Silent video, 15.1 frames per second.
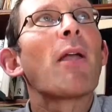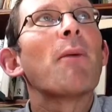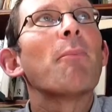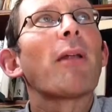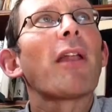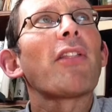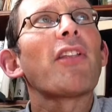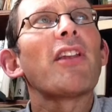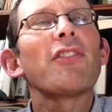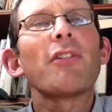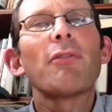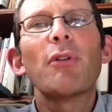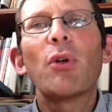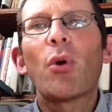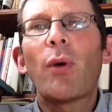But I think there's a
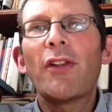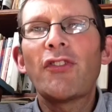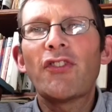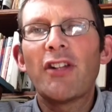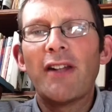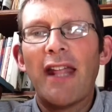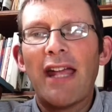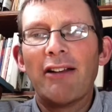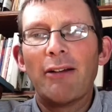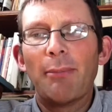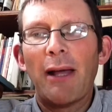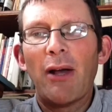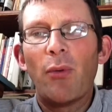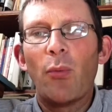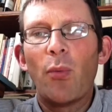real question there
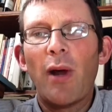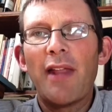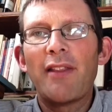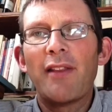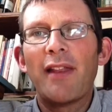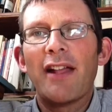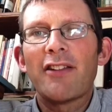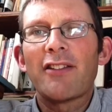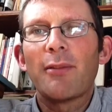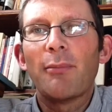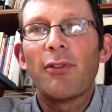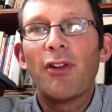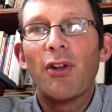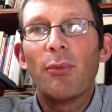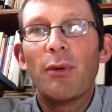about whether that's
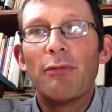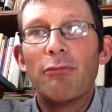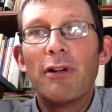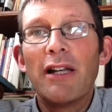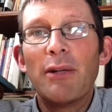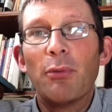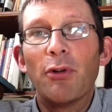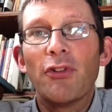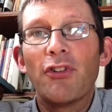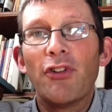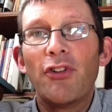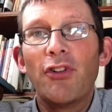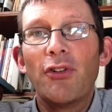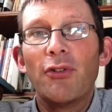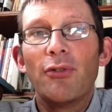something that we really want to
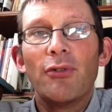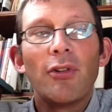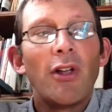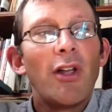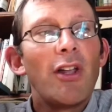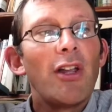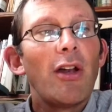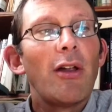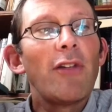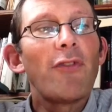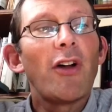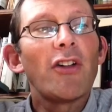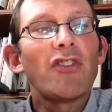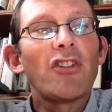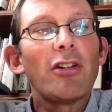do. You know, if
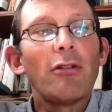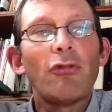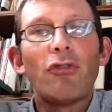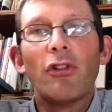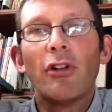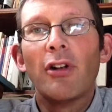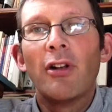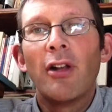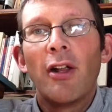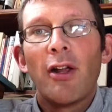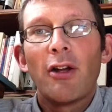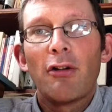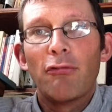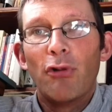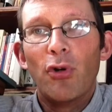our children
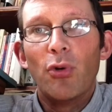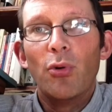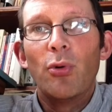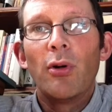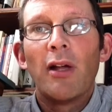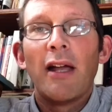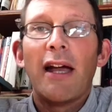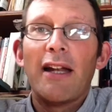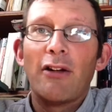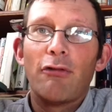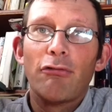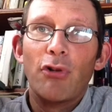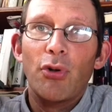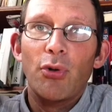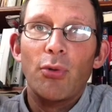grew and
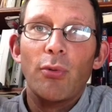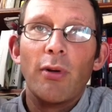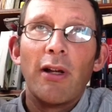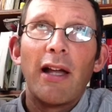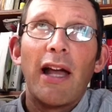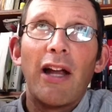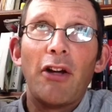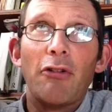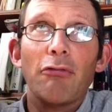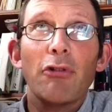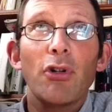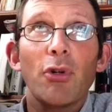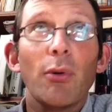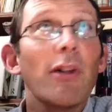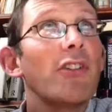grew and
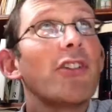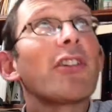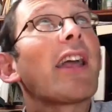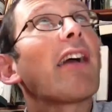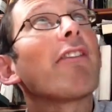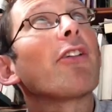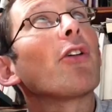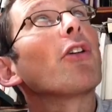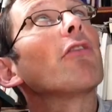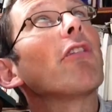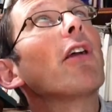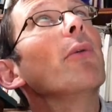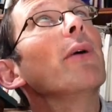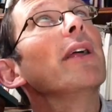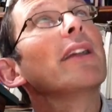grew and just carried on
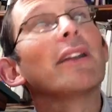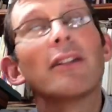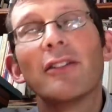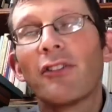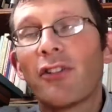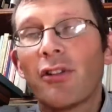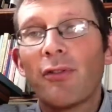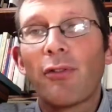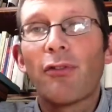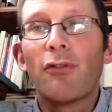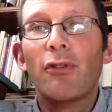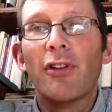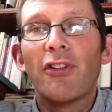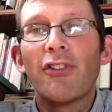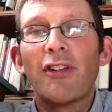growing and sort of
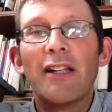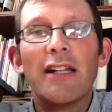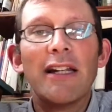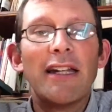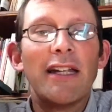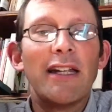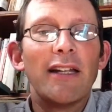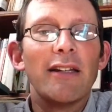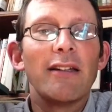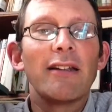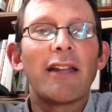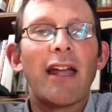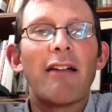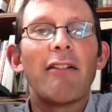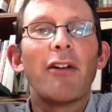through the ceiling and
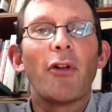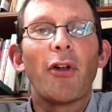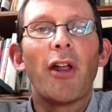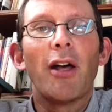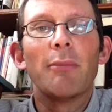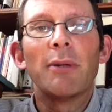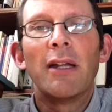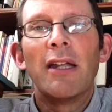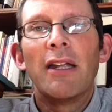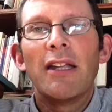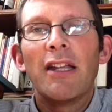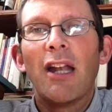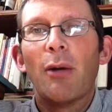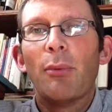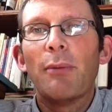carried on up,
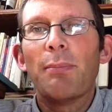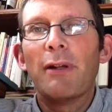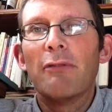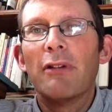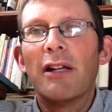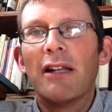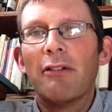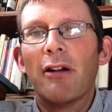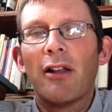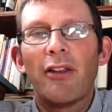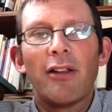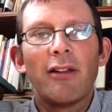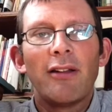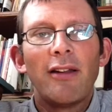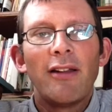you know, we'd be really
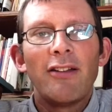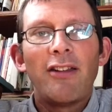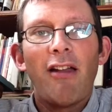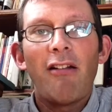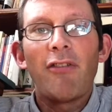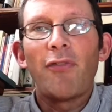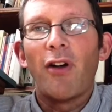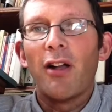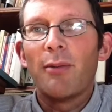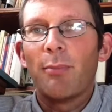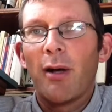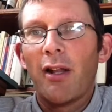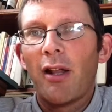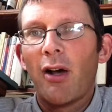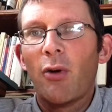rather terrified
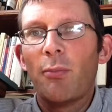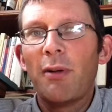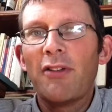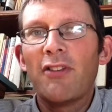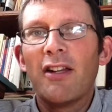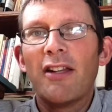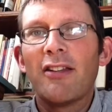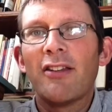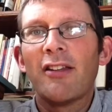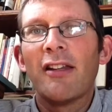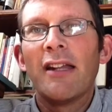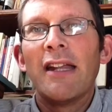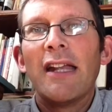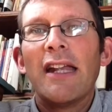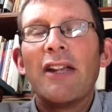by the whole business.
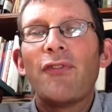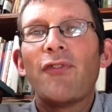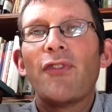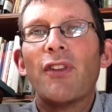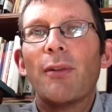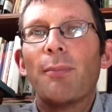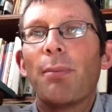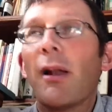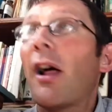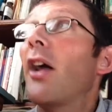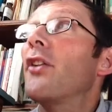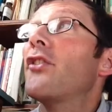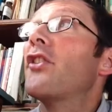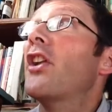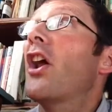If the
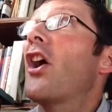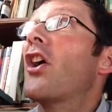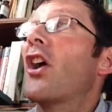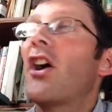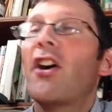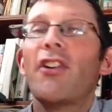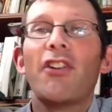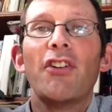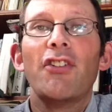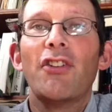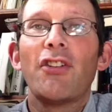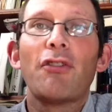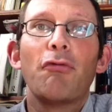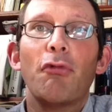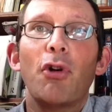plants in our garden
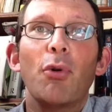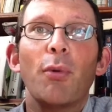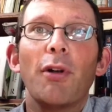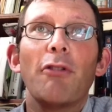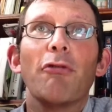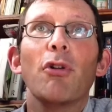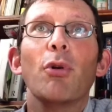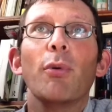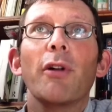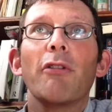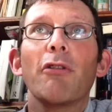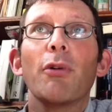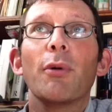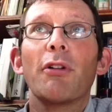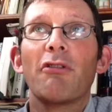just grew and grew and
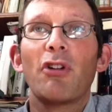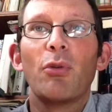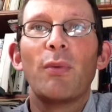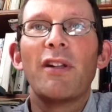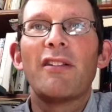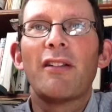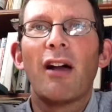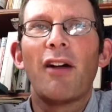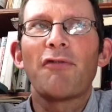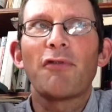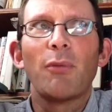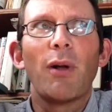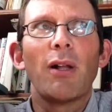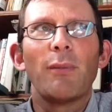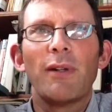grew and grew, after a
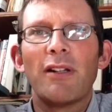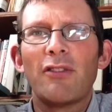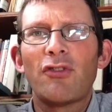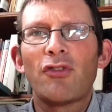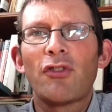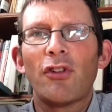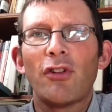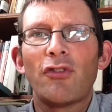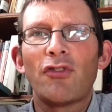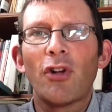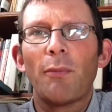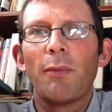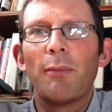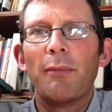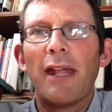while we'd sort of
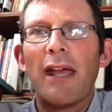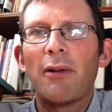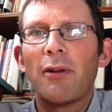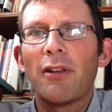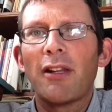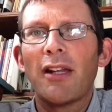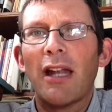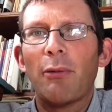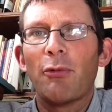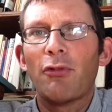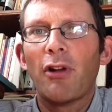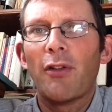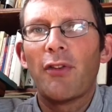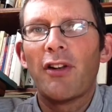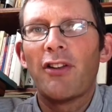chop them down. I think that was
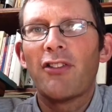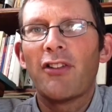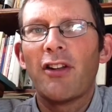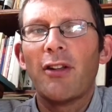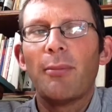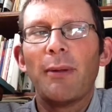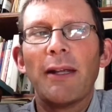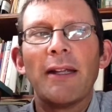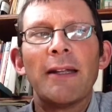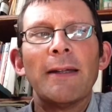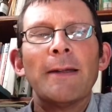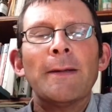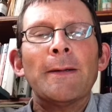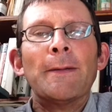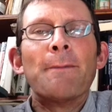rather disturbing.
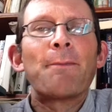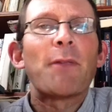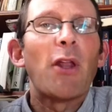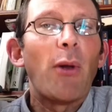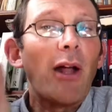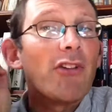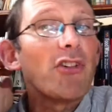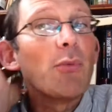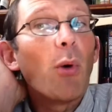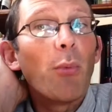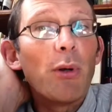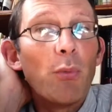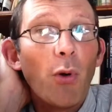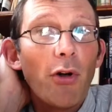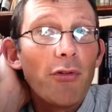You know, actually what
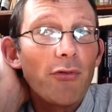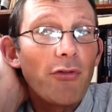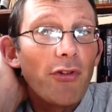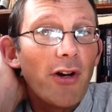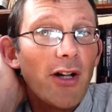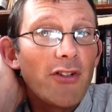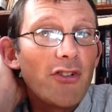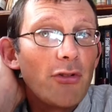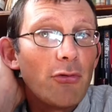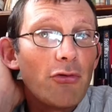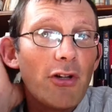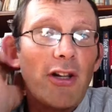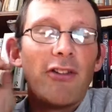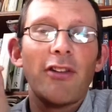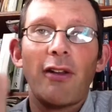we want for our
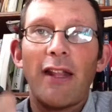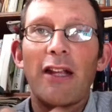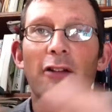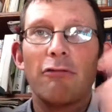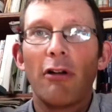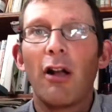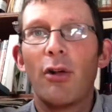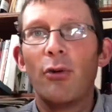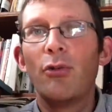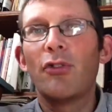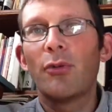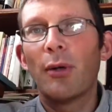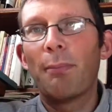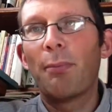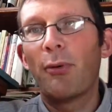children is that they grow
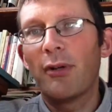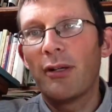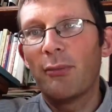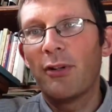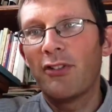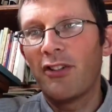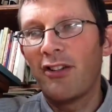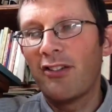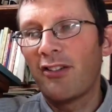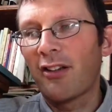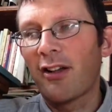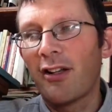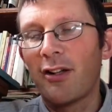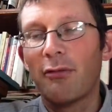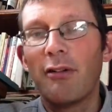to a point which is
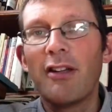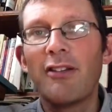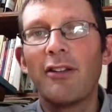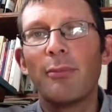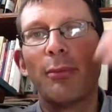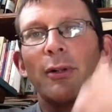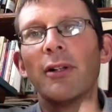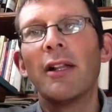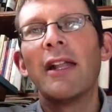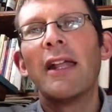kind of reasonable,